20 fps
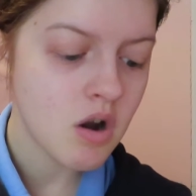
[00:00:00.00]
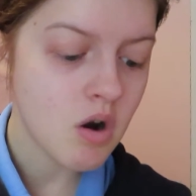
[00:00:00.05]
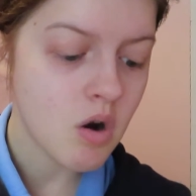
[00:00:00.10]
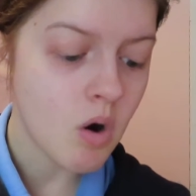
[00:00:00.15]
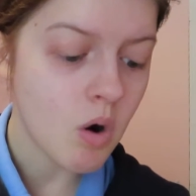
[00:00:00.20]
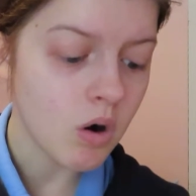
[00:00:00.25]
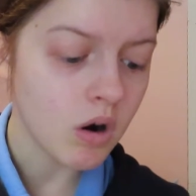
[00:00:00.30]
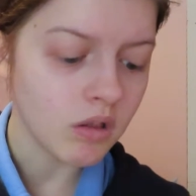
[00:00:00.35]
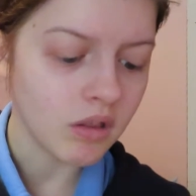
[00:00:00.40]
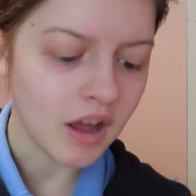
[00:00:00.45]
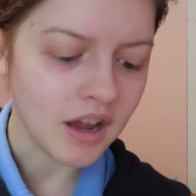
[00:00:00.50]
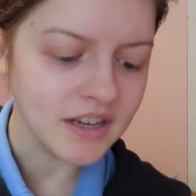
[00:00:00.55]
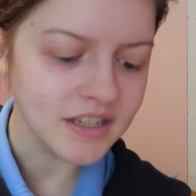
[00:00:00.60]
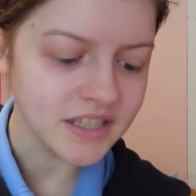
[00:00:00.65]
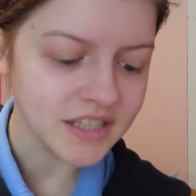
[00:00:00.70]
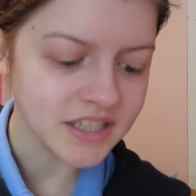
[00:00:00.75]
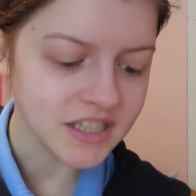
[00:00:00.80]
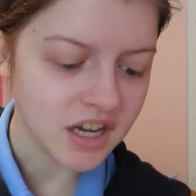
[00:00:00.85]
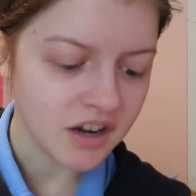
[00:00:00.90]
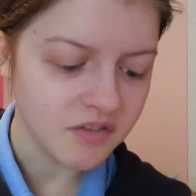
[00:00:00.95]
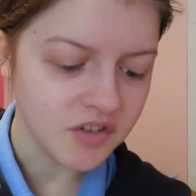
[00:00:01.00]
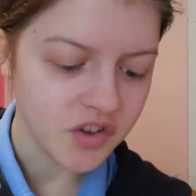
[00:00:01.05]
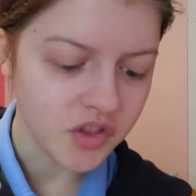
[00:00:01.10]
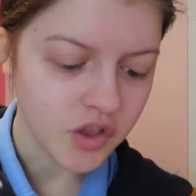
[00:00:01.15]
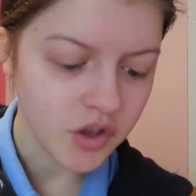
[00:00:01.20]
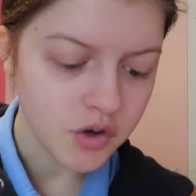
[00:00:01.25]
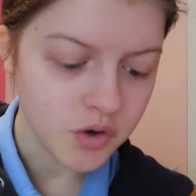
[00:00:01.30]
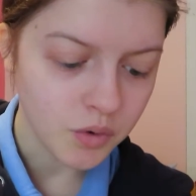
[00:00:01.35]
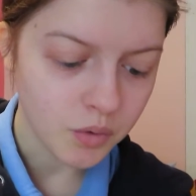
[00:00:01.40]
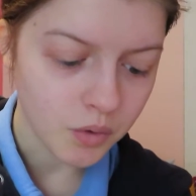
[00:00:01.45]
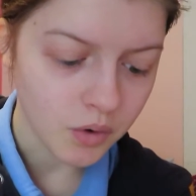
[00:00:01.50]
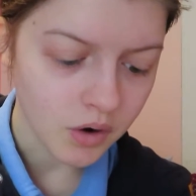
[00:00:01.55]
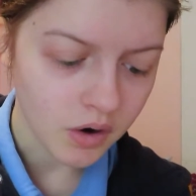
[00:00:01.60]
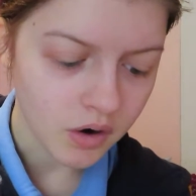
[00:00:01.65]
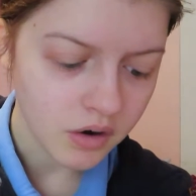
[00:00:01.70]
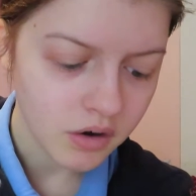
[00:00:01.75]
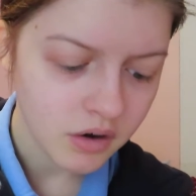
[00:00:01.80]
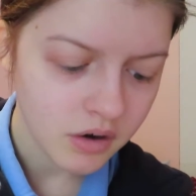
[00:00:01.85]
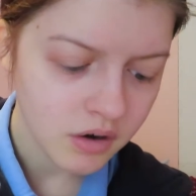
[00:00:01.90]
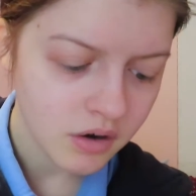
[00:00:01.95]
Coraline discovered the
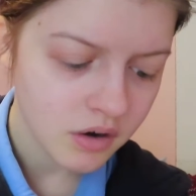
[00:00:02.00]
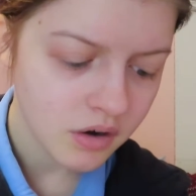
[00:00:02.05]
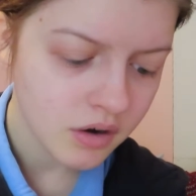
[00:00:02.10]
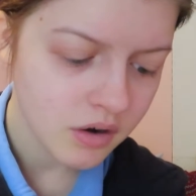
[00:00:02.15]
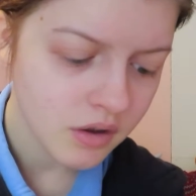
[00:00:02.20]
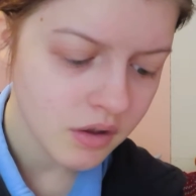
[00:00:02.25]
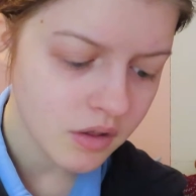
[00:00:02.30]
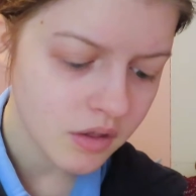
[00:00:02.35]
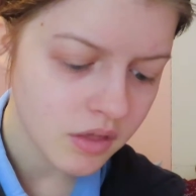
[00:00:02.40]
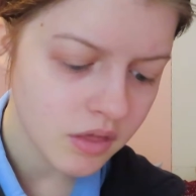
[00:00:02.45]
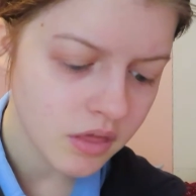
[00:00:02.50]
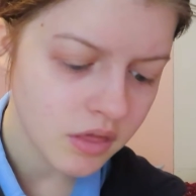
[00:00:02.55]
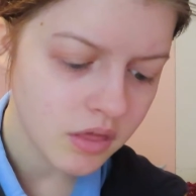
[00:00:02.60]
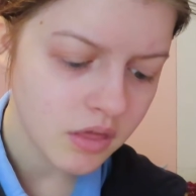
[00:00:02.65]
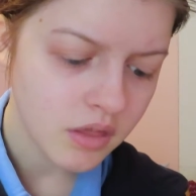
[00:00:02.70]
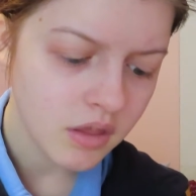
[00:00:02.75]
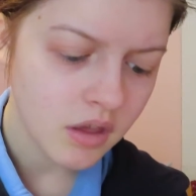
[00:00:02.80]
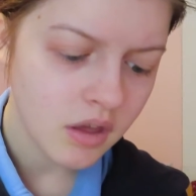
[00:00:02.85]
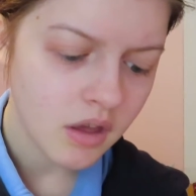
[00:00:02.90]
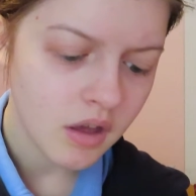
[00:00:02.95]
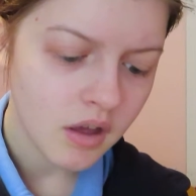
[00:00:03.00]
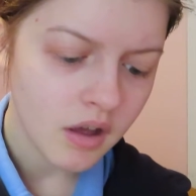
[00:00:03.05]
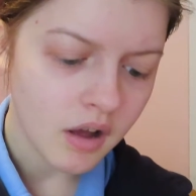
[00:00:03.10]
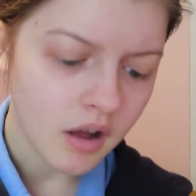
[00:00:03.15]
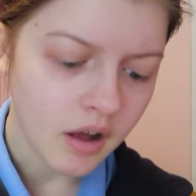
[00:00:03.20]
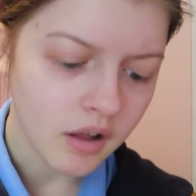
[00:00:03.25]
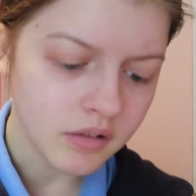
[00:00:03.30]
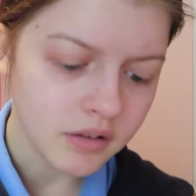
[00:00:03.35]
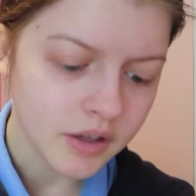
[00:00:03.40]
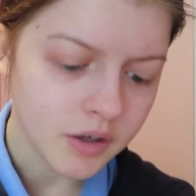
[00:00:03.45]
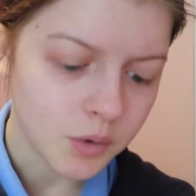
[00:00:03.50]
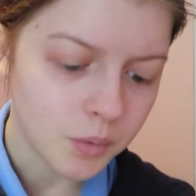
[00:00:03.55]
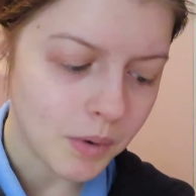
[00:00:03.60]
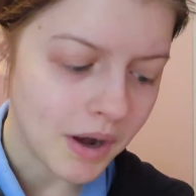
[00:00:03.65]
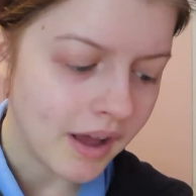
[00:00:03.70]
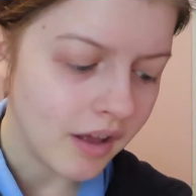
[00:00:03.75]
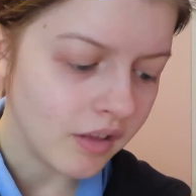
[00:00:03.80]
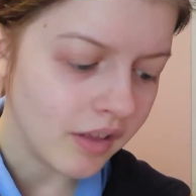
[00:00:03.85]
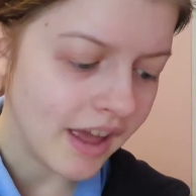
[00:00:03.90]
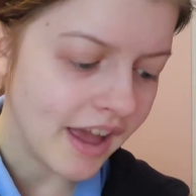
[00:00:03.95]
door a little
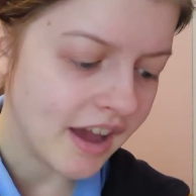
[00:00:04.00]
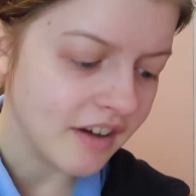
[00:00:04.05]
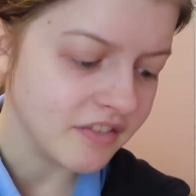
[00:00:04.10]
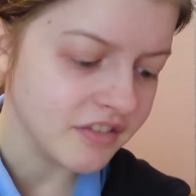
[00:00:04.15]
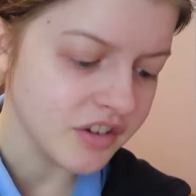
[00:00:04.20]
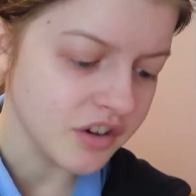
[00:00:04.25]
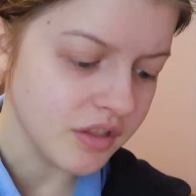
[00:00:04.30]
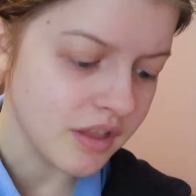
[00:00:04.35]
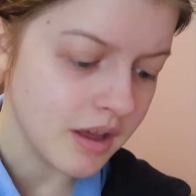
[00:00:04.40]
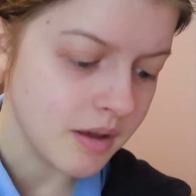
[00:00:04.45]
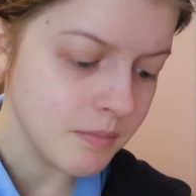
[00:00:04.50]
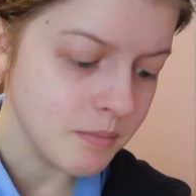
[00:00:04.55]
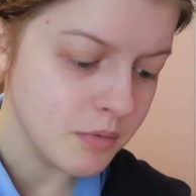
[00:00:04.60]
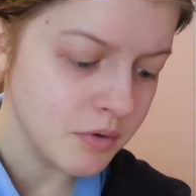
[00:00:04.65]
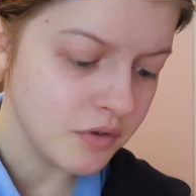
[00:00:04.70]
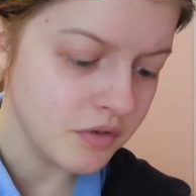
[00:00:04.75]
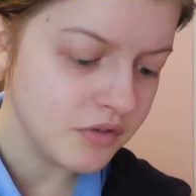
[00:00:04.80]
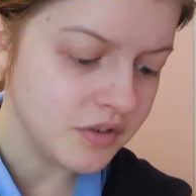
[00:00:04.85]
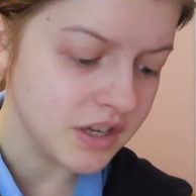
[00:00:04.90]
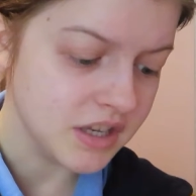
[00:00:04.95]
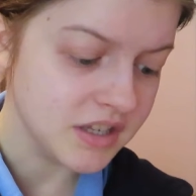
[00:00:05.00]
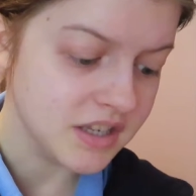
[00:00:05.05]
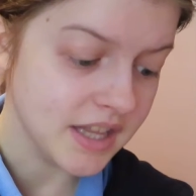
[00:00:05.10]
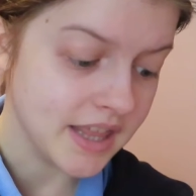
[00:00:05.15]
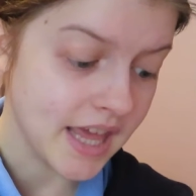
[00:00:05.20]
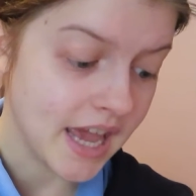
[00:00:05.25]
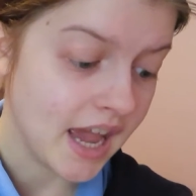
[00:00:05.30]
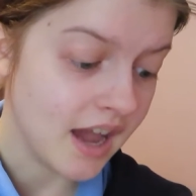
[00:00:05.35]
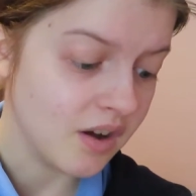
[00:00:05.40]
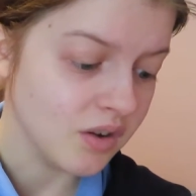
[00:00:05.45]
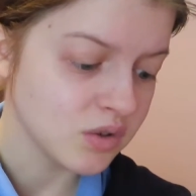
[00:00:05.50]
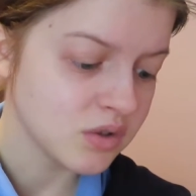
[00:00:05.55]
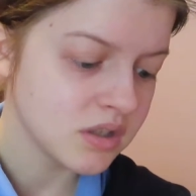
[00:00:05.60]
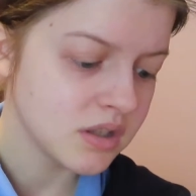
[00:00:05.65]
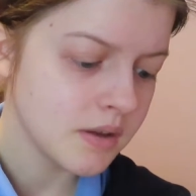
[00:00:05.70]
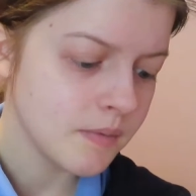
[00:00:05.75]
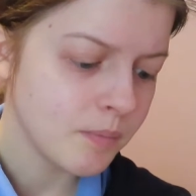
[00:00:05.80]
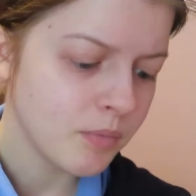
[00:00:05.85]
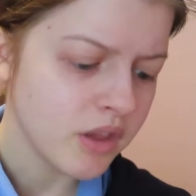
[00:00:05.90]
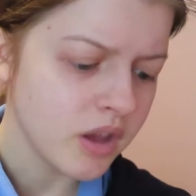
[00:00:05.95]
while after they moved into the
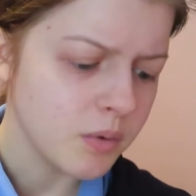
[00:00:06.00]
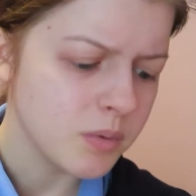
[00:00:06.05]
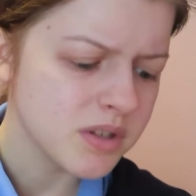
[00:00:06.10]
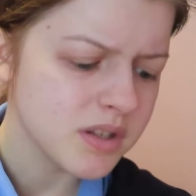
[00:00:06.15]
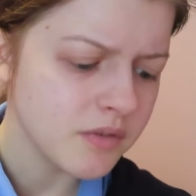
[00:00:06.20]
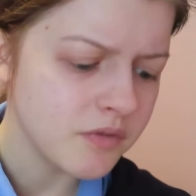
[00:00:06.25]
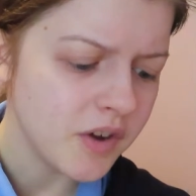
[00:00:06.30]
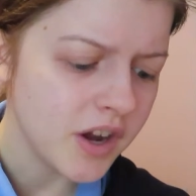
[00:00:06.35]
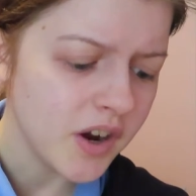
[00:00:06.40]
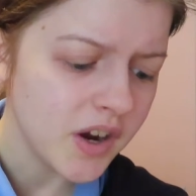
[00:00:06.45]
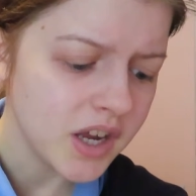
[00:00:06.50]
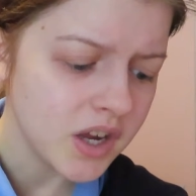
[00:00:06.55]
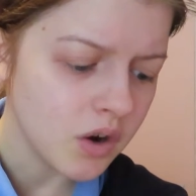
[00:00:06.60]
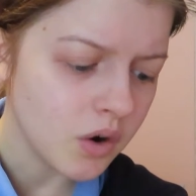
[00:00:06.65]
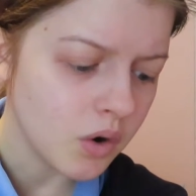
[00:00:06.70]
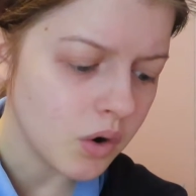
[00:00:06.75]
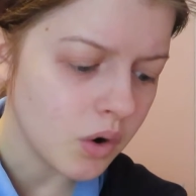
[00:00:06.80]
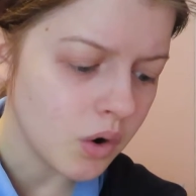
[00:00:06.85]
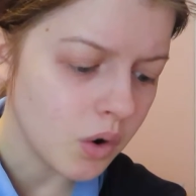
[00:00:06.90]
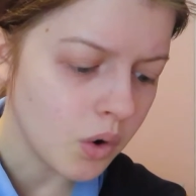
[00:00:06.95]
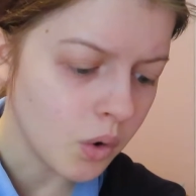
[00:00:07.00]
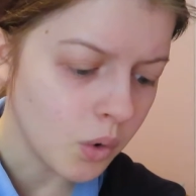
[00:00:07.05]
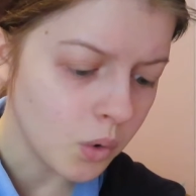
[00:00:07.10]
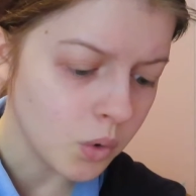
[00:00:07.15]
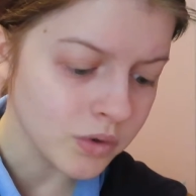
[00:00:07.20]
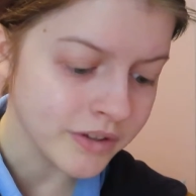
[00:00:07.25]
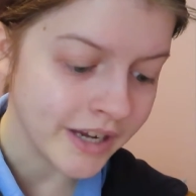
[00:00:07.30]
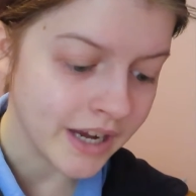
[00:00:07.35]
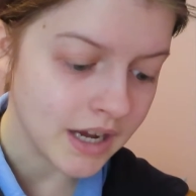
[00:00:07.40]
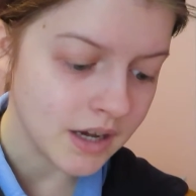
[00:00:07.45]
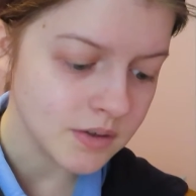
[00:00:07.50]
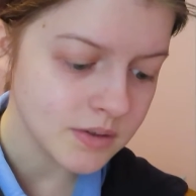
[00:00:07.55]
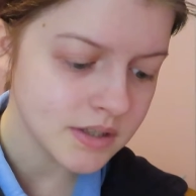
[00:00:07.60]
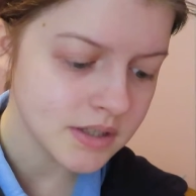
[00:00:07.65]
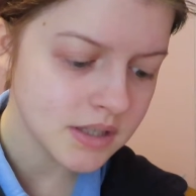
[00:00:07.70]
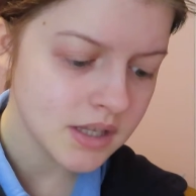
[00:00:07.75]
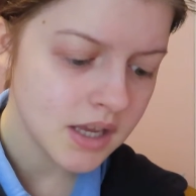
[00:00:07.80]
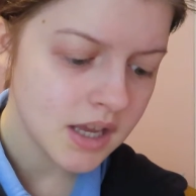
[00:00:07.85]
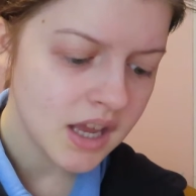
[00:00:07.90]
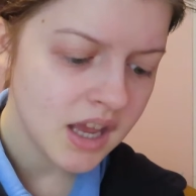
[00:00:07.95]
house. It was a very old
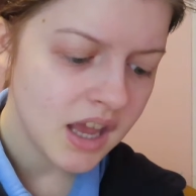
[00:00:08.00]
house.